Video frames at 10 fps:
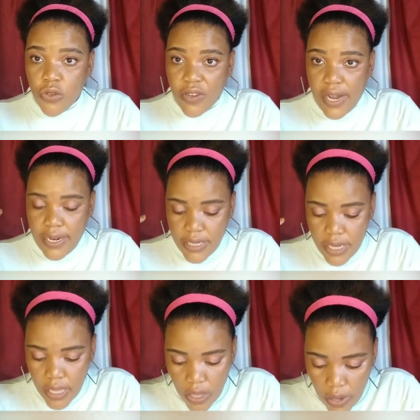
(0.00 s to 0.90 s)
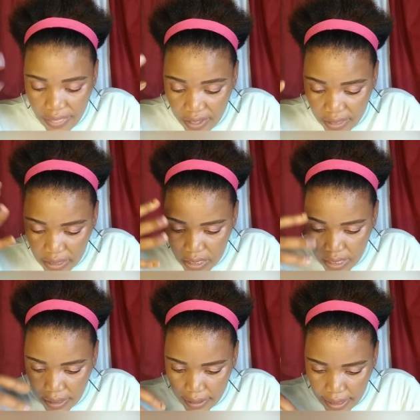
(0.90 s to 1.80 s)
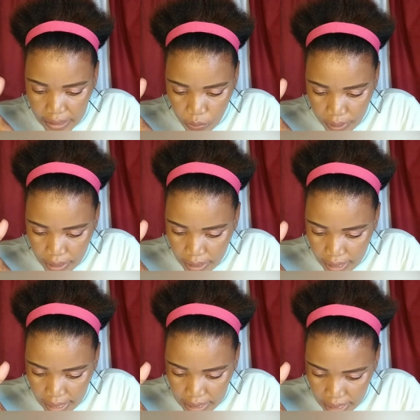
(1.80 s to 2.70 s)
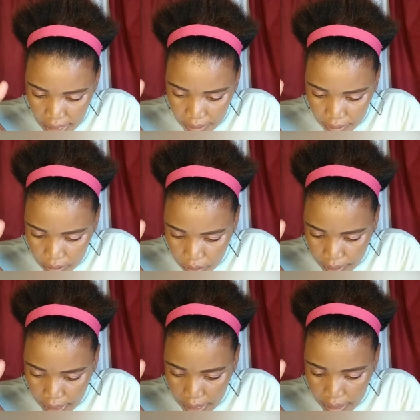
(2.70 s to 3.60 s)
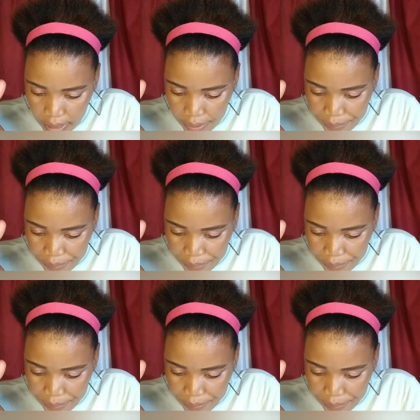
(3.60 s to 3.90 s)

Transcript: right i think that, that that's what they are saying okay